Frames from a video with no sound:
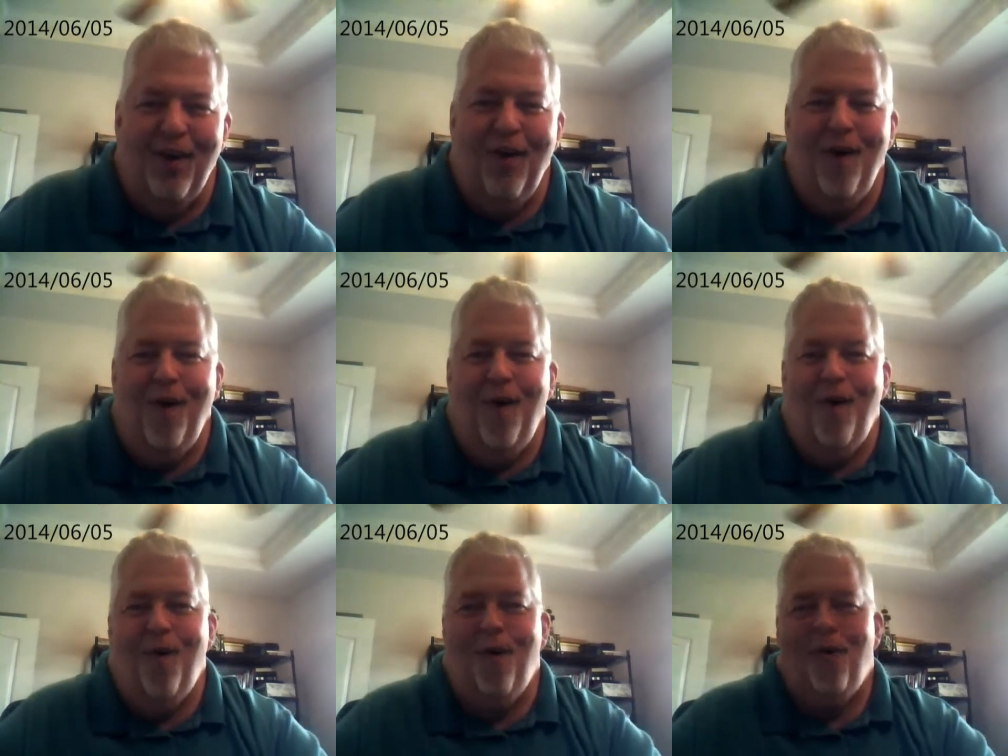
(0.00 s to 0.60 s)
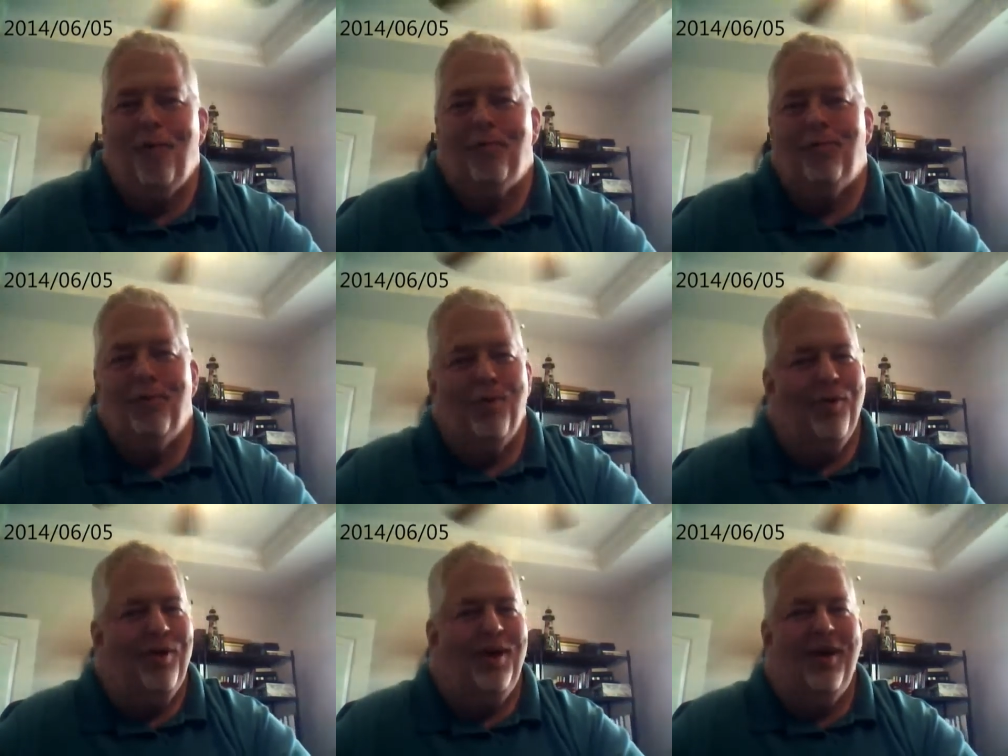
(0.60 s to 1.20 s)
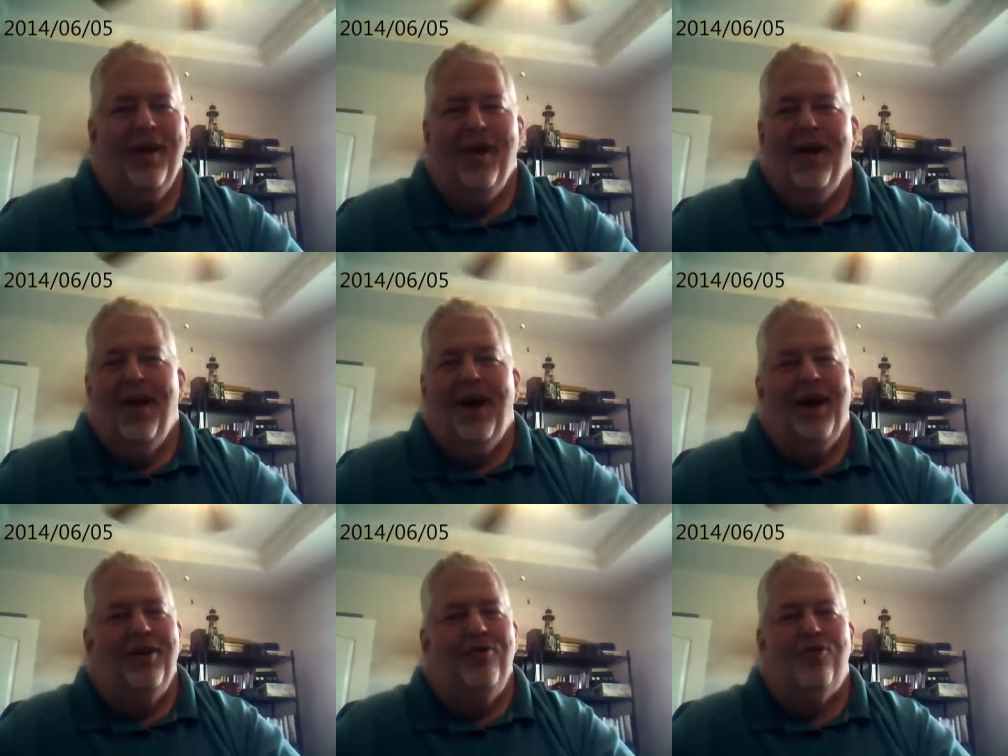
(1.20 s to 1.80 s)
Oh boy,
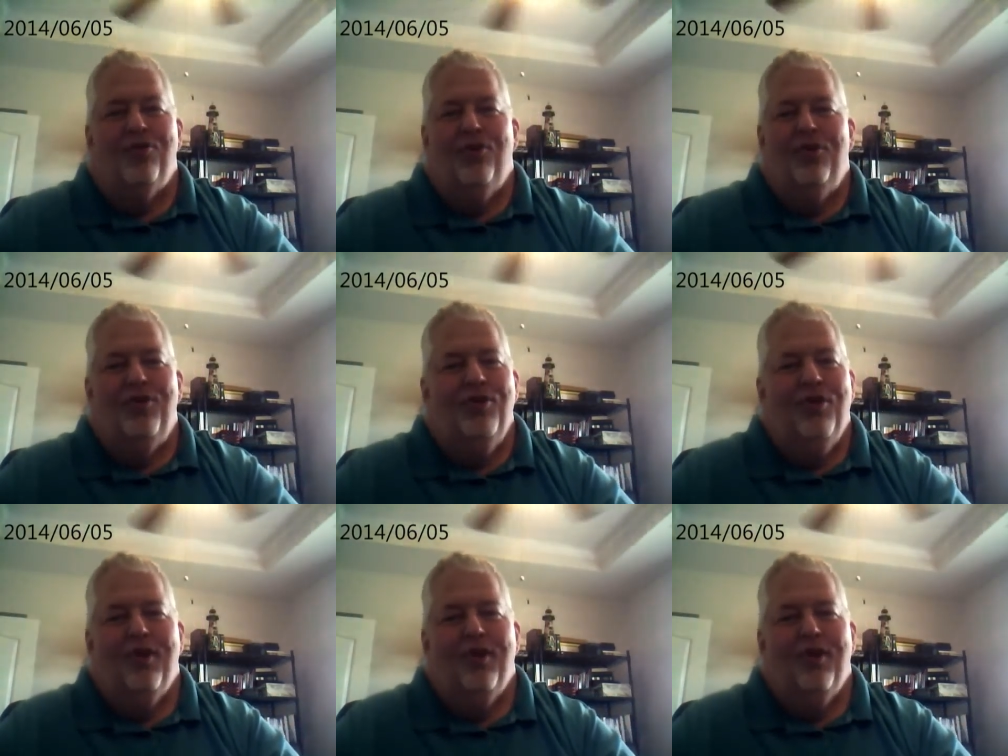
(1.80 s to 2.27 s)
I sure do